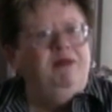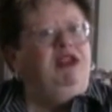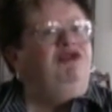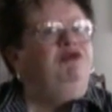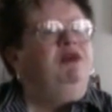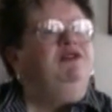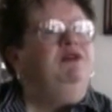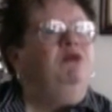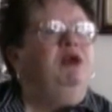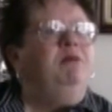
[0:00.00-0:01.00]
I mean, she was,
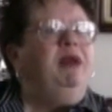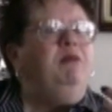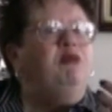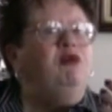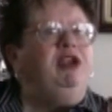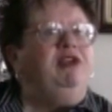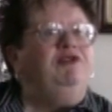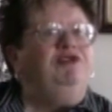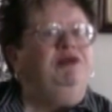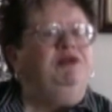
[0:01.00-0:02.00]
what my point
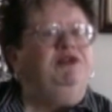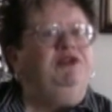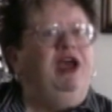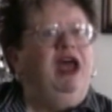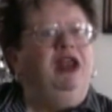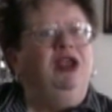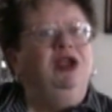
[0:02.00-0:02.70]
is, she was not,